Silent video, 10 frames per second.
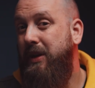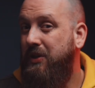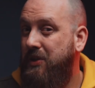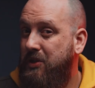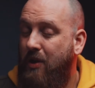
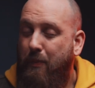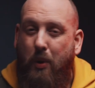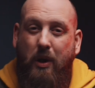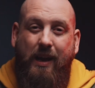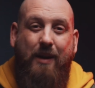because it's not
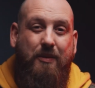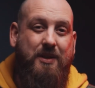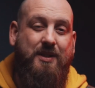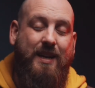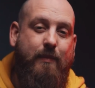putting out the
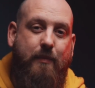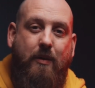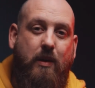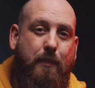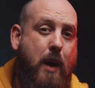same
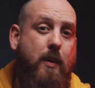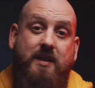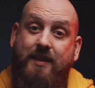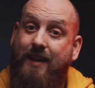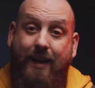amount of power
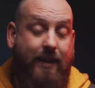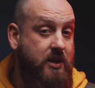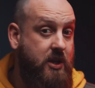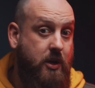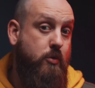as an
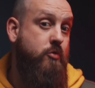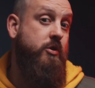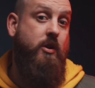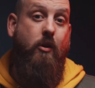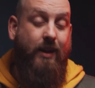
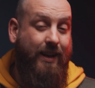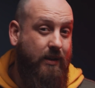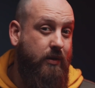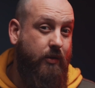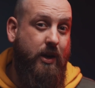AD200 or an
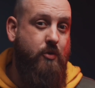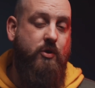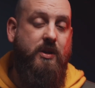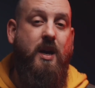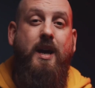
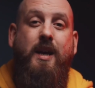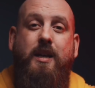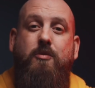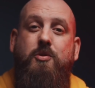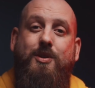AD300,
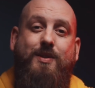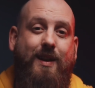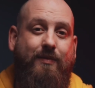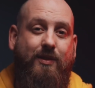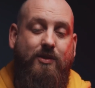you just
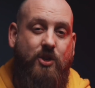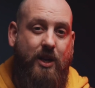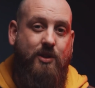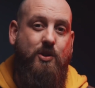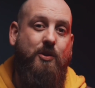have to
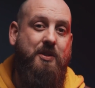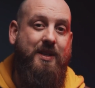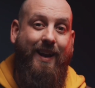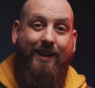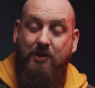change your
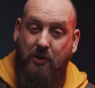settings